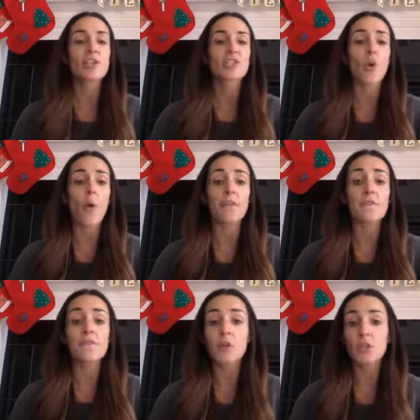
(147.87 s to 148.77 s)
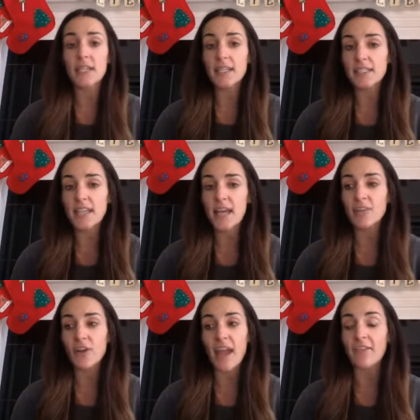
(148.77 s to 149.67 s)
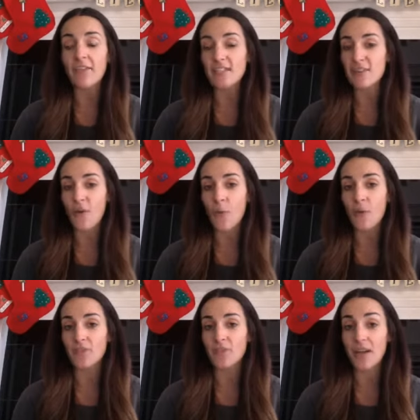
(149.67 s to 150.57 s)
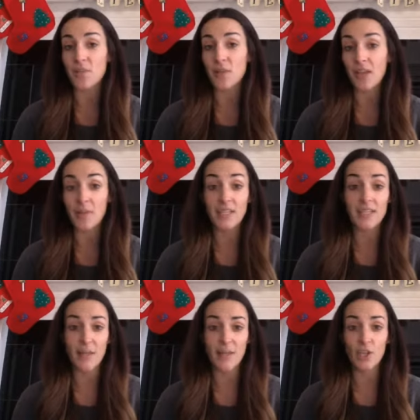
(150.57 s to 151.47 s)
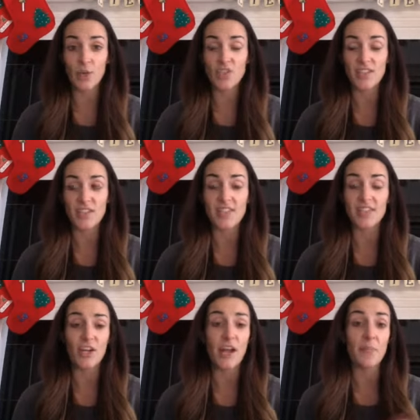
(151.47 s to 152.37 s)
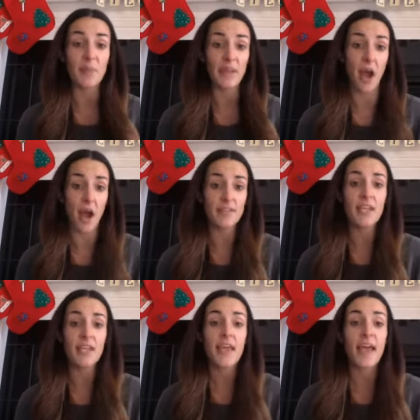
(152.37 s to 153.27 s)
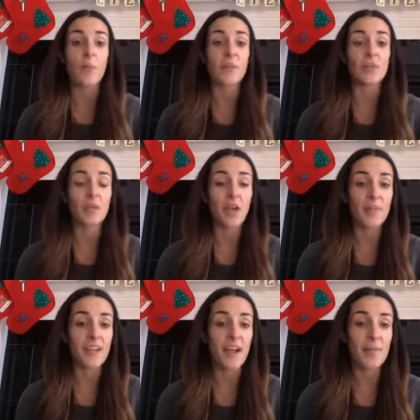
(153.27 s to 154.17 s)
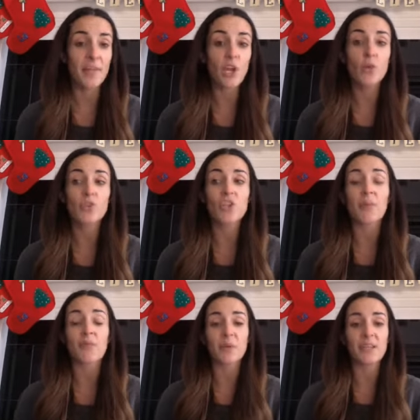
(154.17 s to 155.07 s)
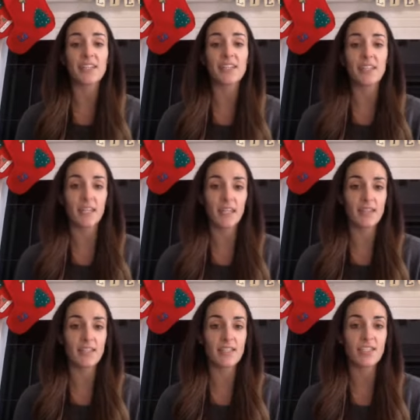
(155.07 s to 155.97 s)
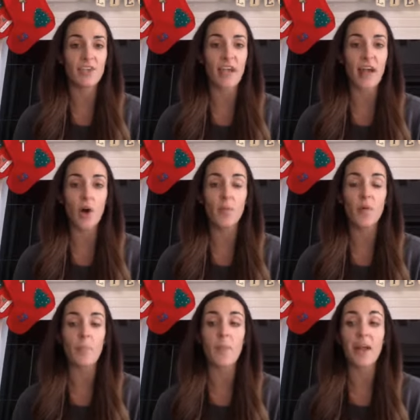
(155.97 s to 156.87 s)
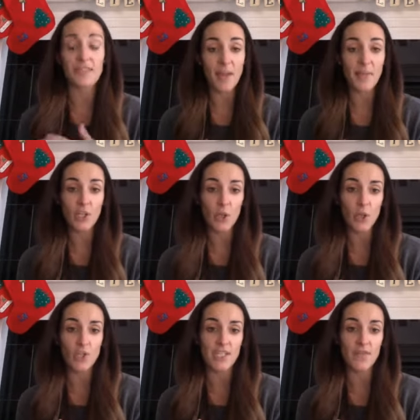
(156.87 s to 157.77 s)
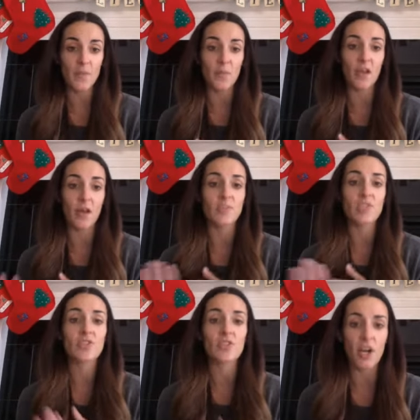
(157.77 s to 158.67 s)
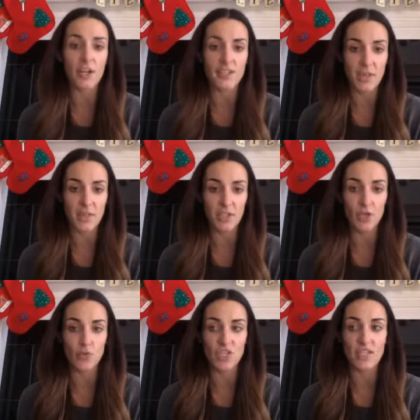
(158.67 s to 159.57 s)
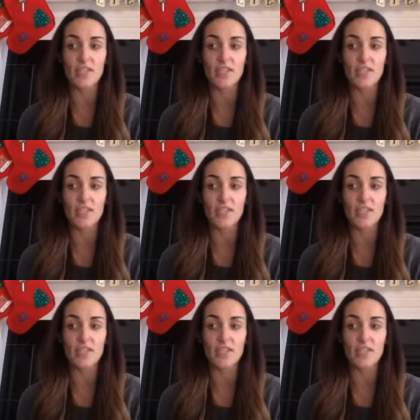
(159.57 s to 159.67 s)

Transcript: So I fully intend on every single one of you guys becoming diamond coaches this year and beyond. And when you become a diamond coach, I'm really digging in this year to help my diamond coaches even become star diamond coaches.